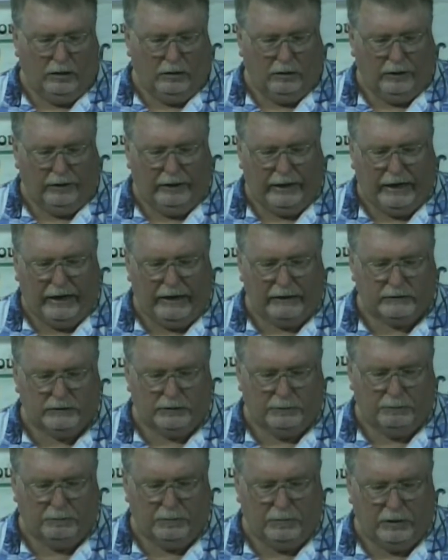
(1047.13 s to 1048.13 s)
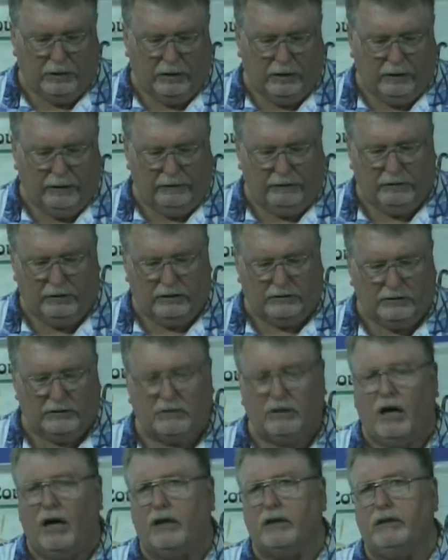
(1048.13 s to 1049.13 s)
Oh, they had some, there's
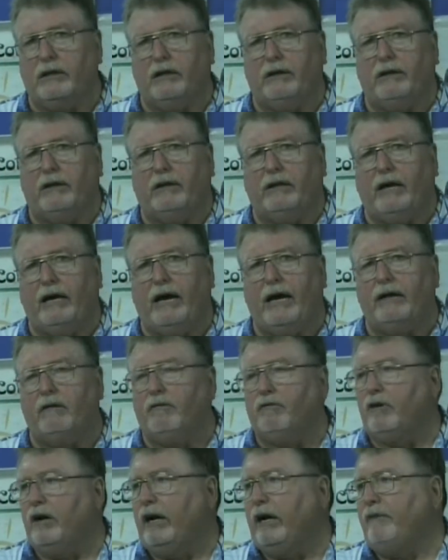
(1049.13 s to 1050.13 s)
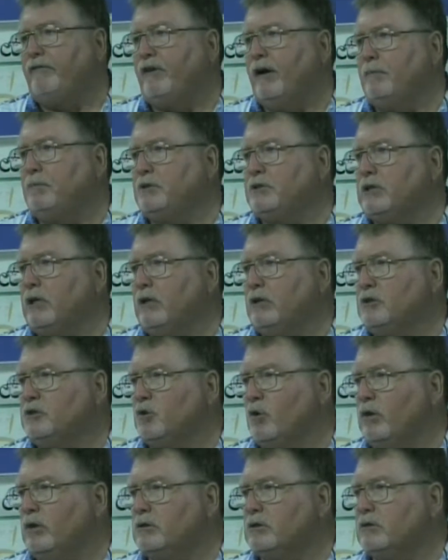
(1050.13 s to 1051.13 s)
talking there, they had over 85% of the
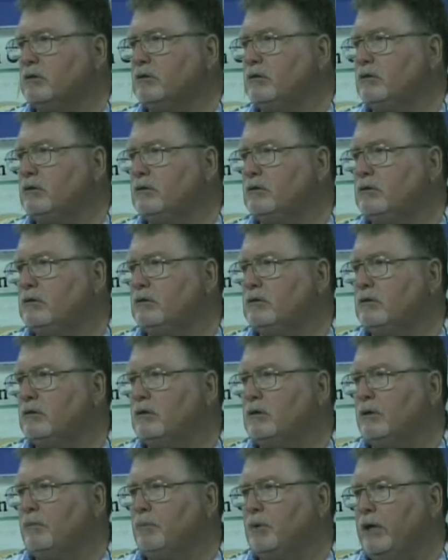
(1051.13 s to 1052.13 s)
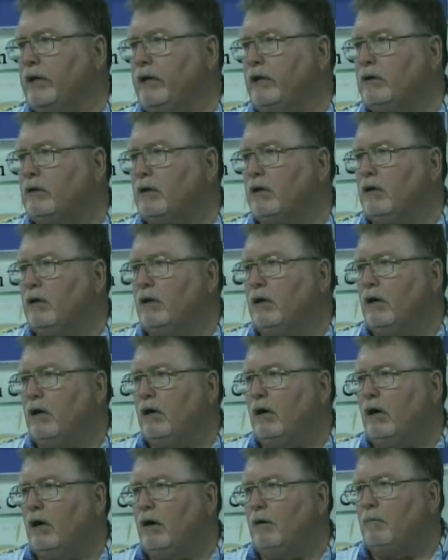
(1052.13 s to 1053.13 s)
soils complete,
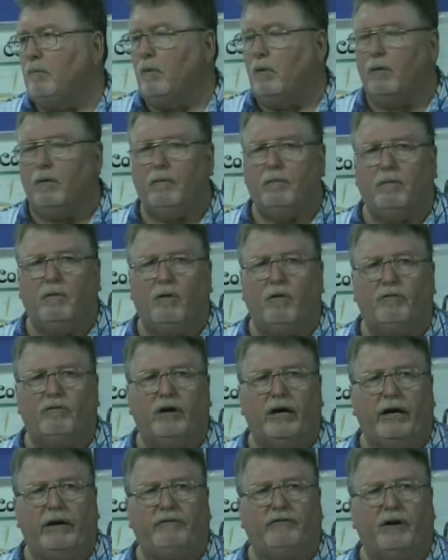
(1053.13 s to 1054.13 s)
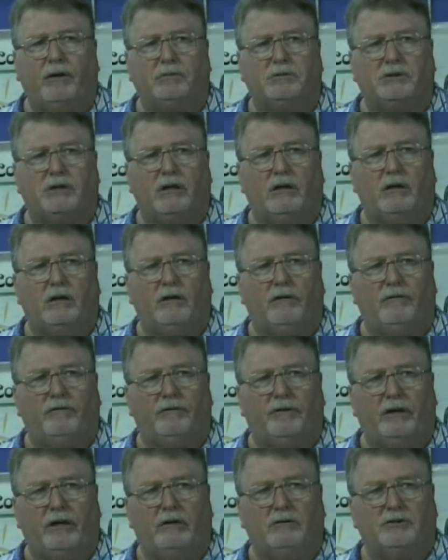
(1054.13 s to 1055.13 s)
over 85% of
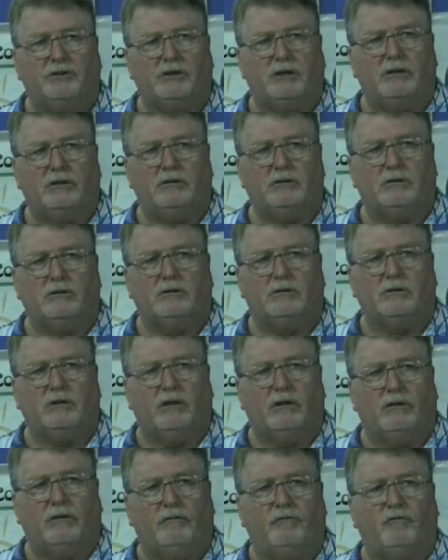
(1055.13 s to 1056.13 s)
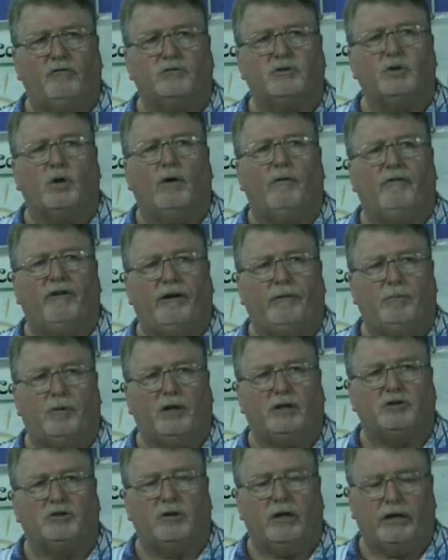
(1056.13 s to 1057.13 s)
VOCs, the soil
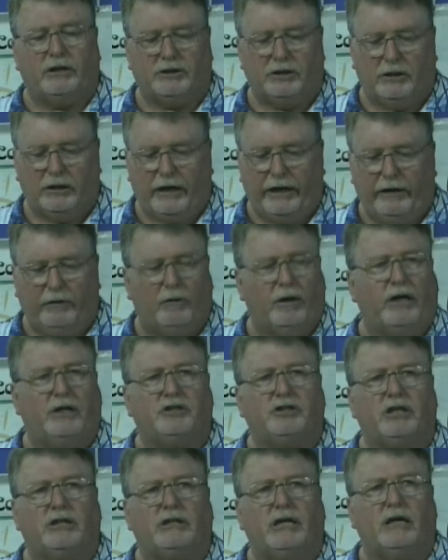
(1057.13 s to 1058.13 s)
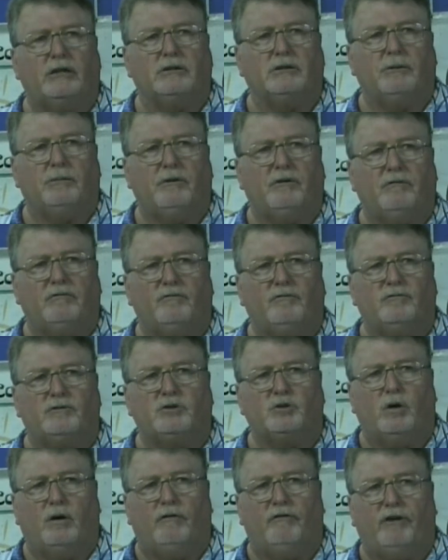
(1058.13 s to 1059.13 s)
vapor extraction. They're getting ready to shut down some of the
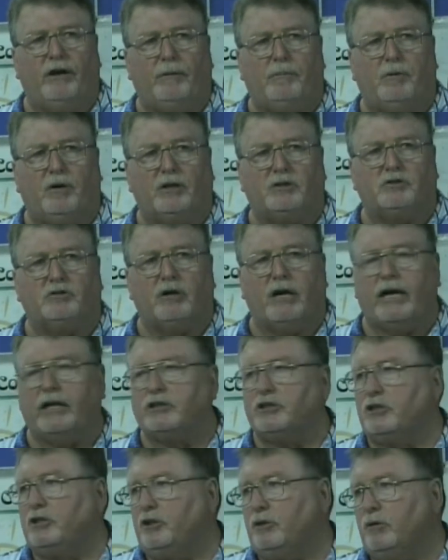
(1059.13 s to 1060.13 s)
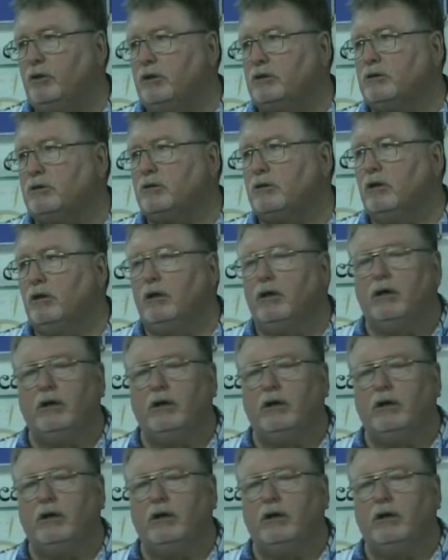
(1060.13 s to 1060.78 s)
soil vapor extraction units